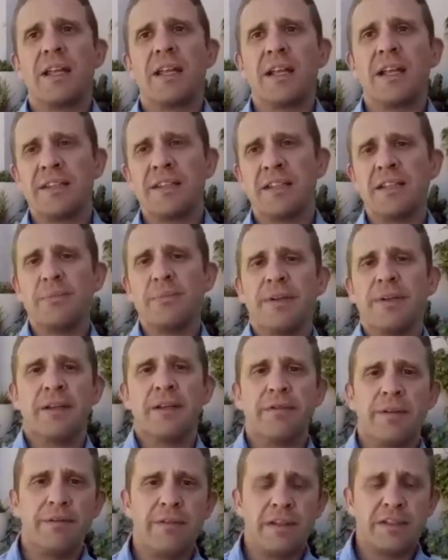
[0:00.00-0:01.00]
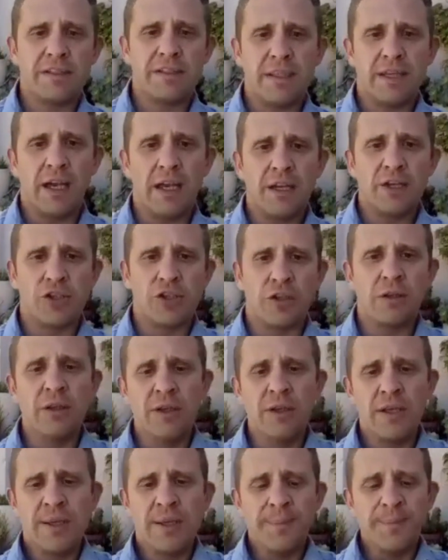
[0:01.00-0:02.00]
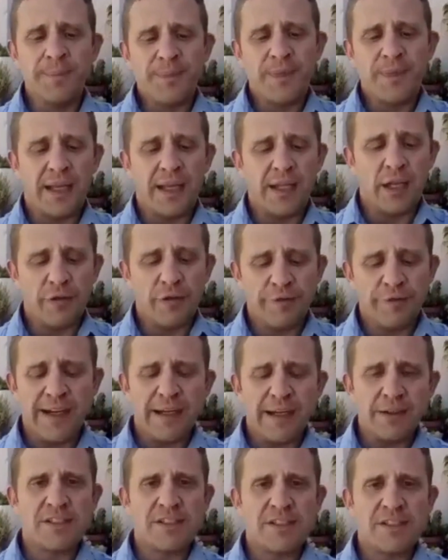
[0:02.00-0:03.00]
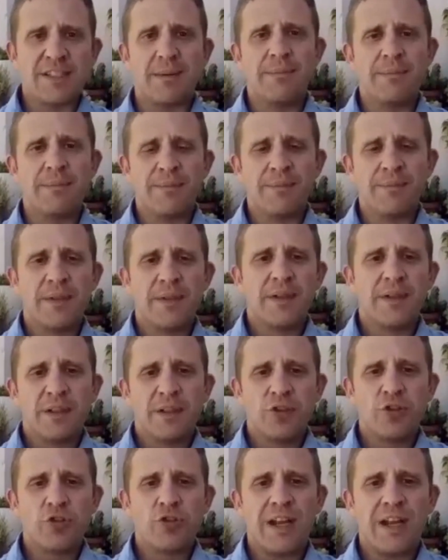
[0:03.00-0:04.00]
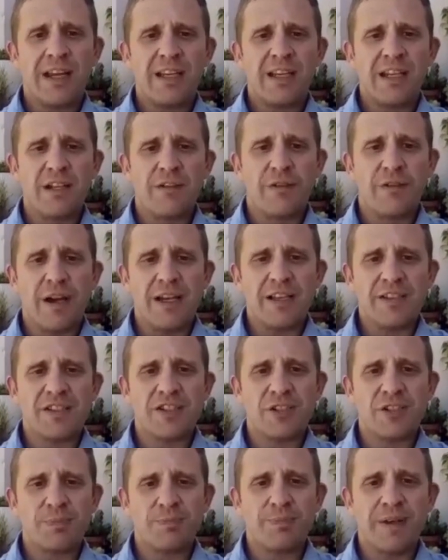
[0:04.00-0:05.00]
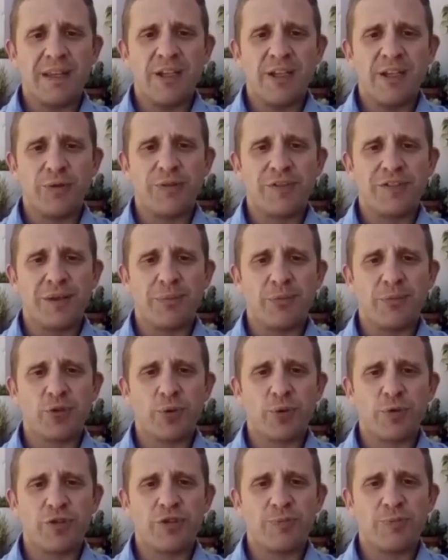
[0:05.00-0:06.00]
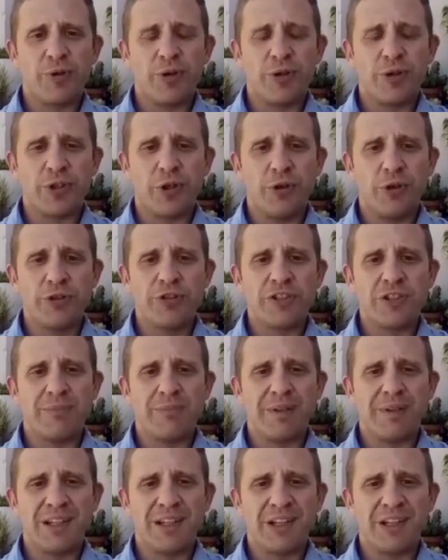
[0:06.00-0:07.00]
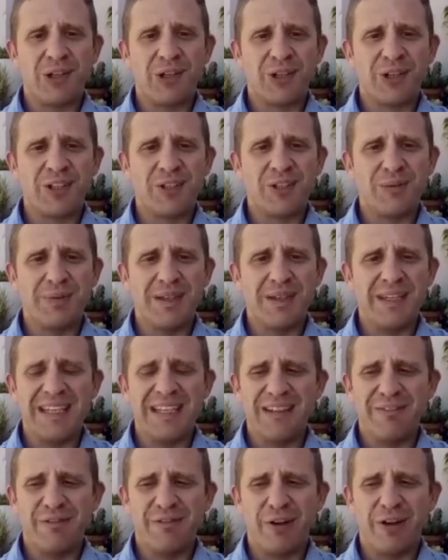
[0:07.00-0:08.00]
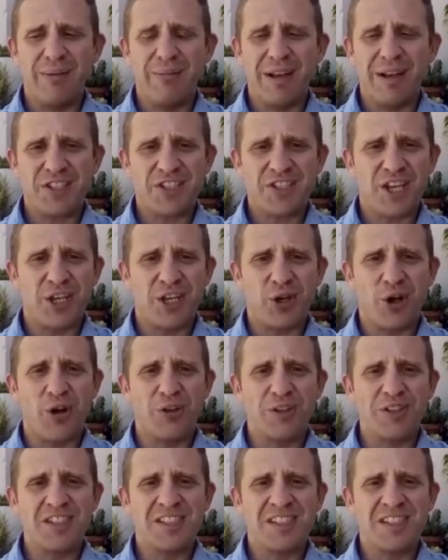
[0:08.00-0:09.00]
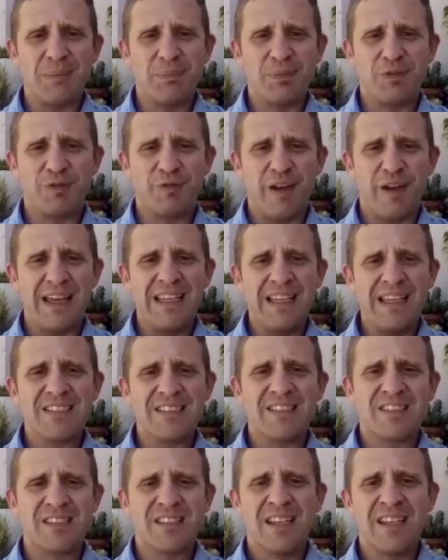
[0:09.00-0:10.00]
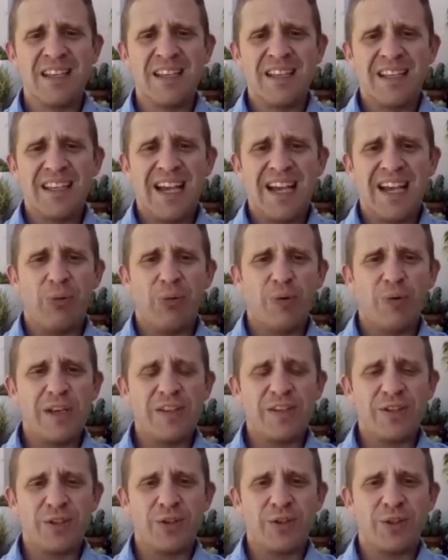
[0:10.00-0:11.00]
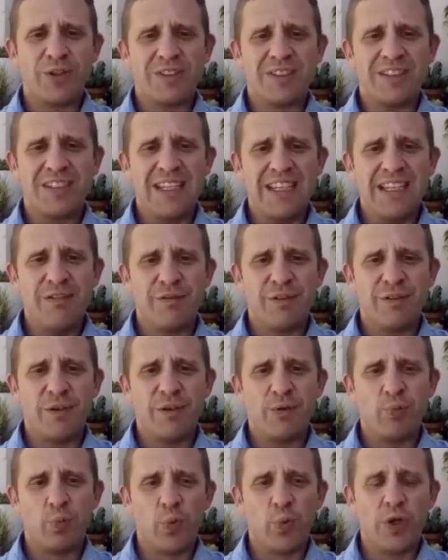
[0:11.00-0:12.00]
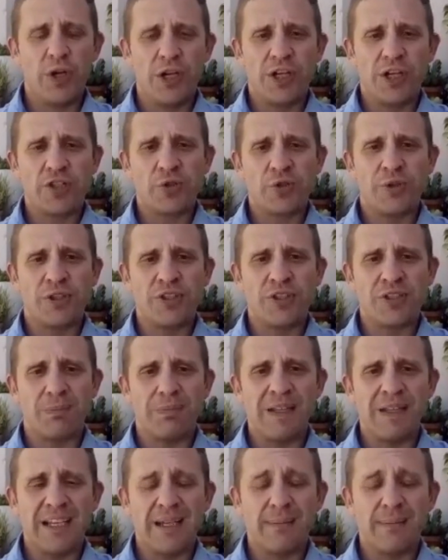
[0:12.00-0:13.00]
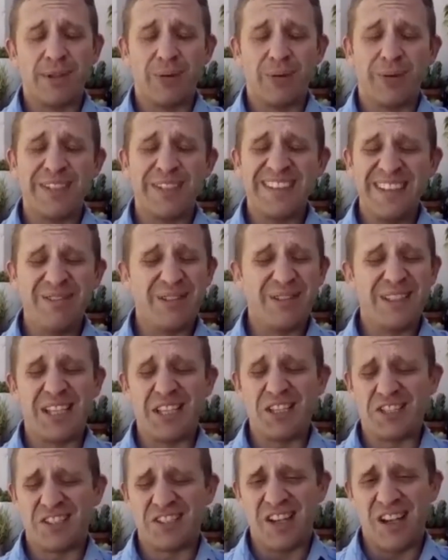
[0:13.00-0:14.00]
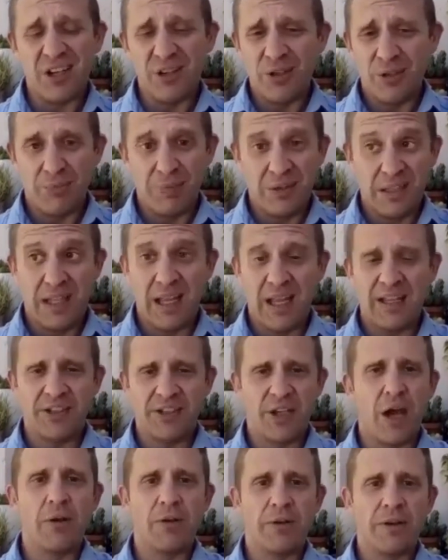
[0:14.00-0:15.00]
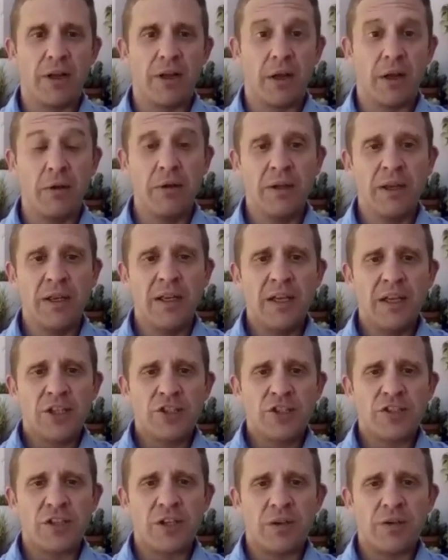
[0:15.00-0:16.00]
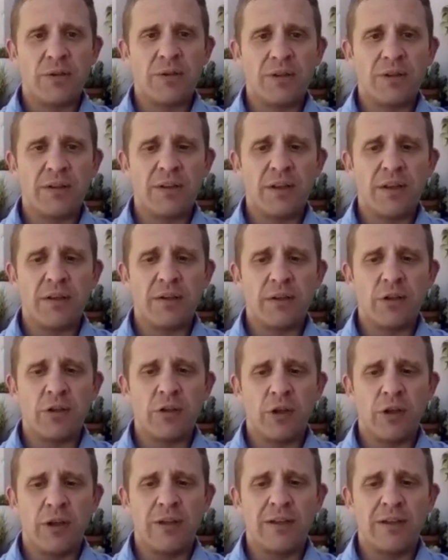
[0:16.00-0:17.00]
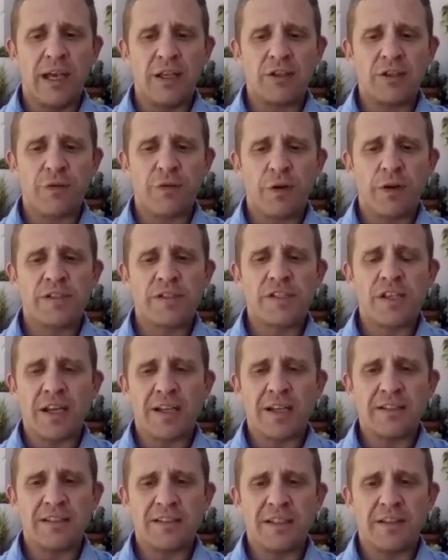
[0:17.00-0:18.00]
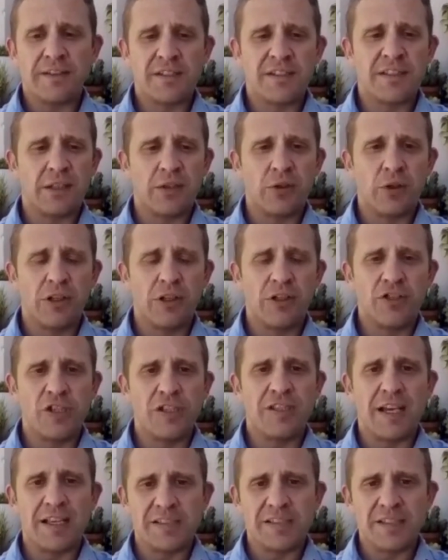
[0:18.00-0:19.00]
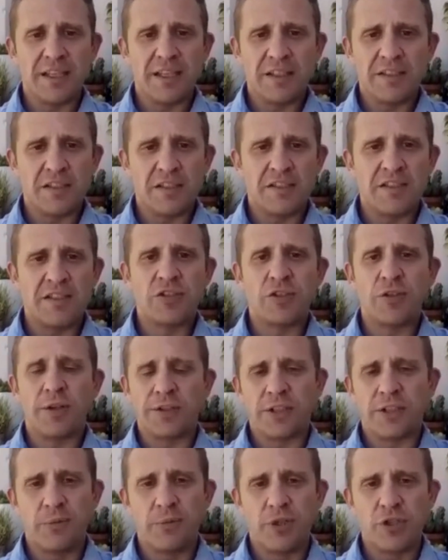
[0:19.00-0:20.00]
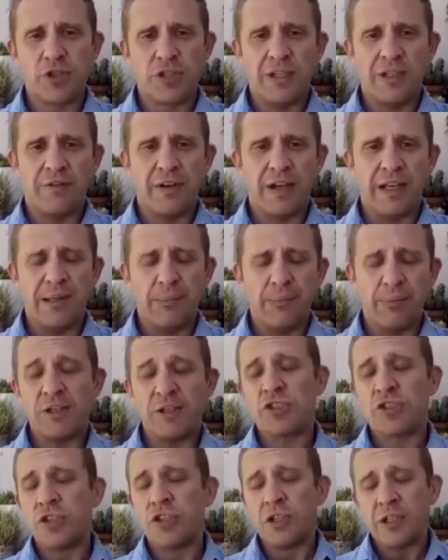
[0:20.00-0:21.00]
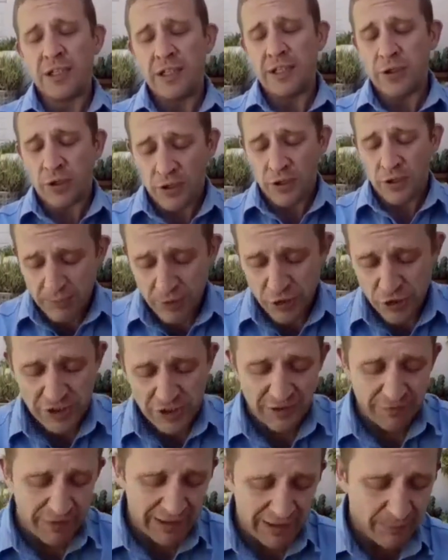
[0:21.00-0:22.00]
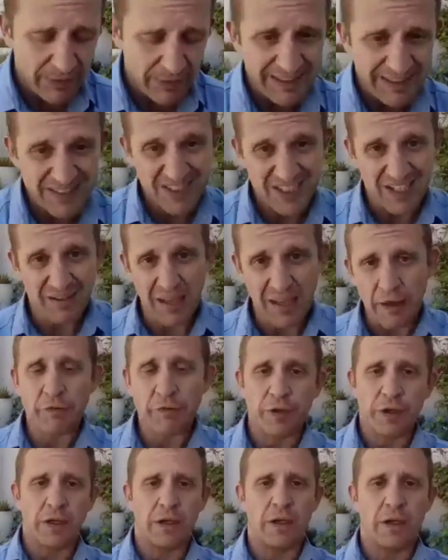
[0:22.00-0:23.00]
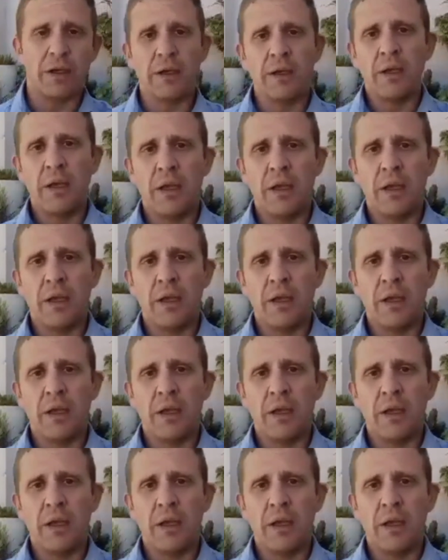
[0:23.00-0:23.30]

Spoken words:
And I did a bit of an investigation, and I found some tracking devices paired with some sort of smart holster, but it looked to be in very much a concept phase. And whether or not it even works or is applicable or is even desirable, I don't know. So as far as I can tell, this technology doesn't exist, is not commercially available, is certainly not commercially available in South Africa.